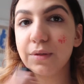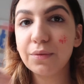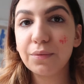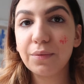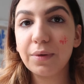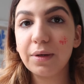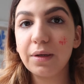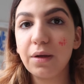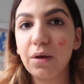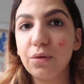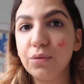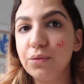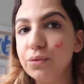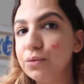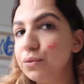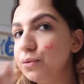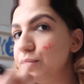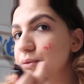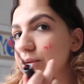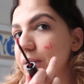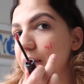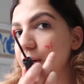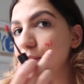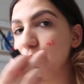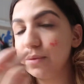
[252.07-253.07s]
But oh,
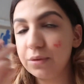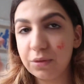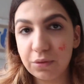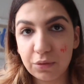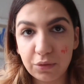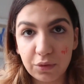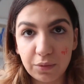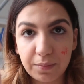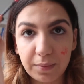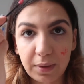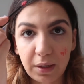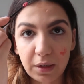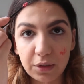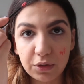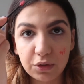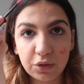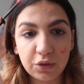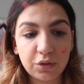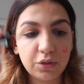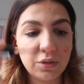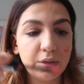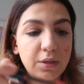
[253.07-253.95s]
that was too much.